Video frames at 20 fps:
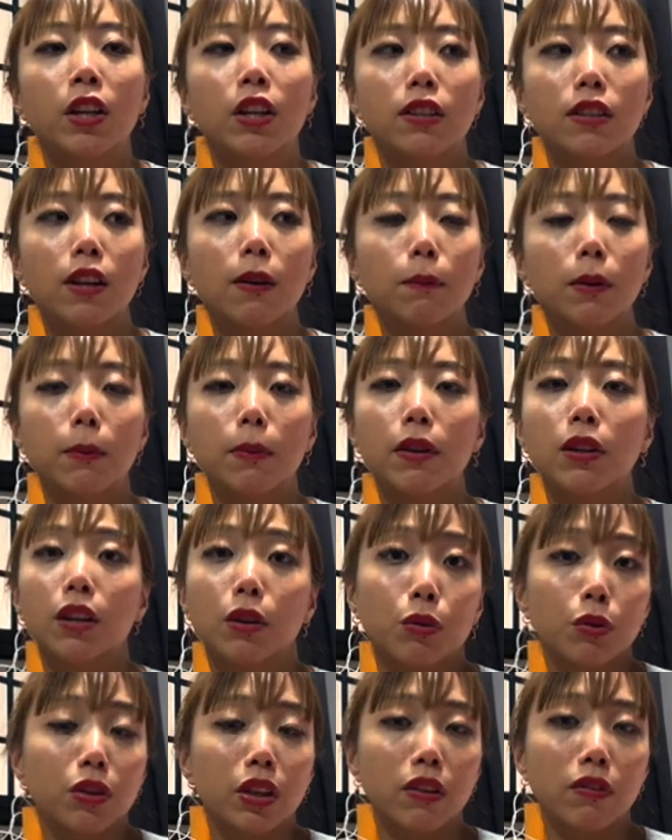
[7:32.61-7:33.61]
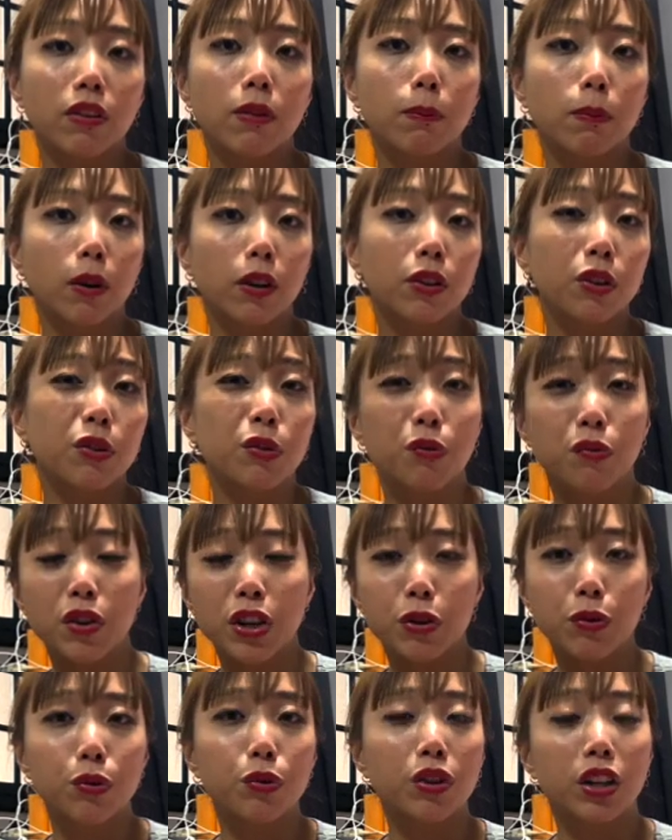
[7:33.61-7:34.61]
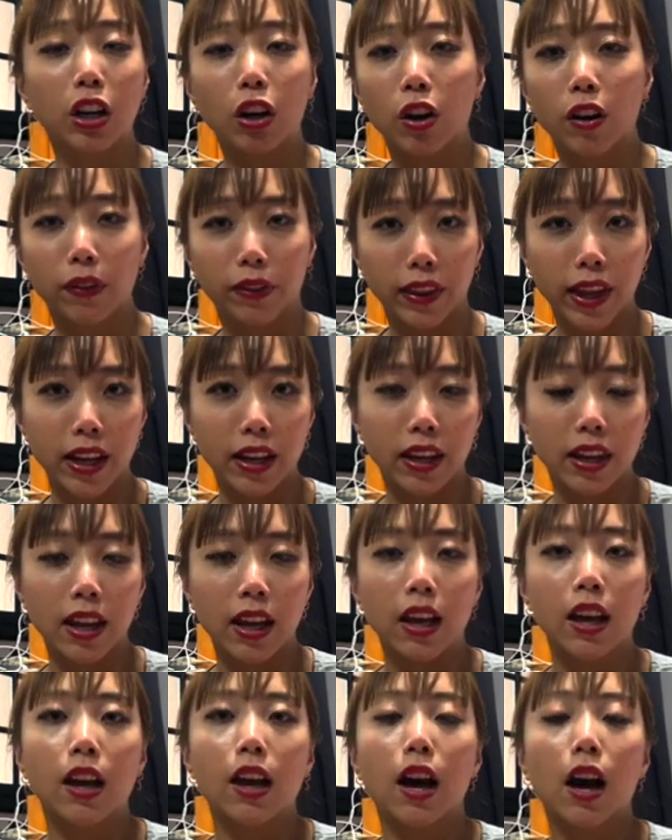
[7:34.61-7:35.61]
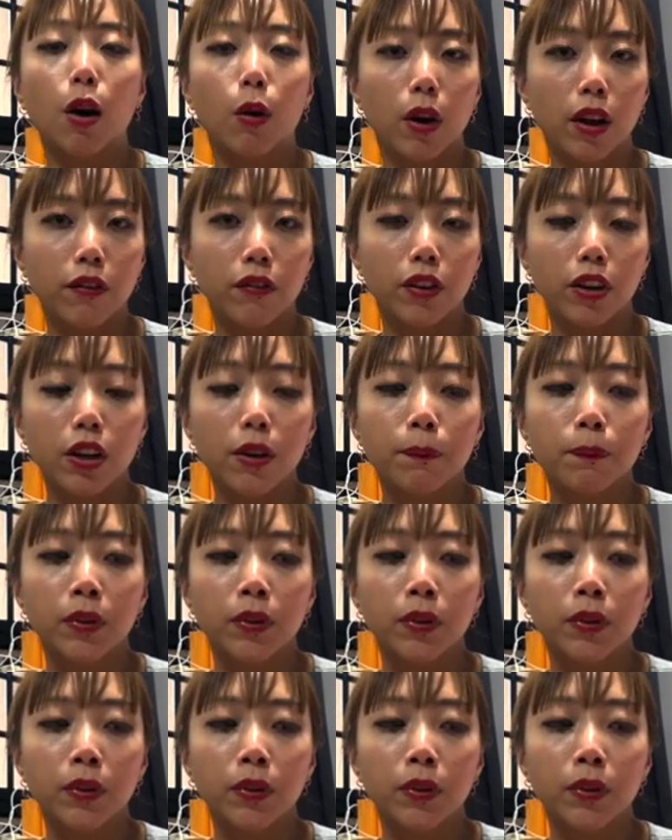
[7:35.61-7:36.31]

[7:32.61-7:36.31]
Some people, they don't even bother to read through the content. However,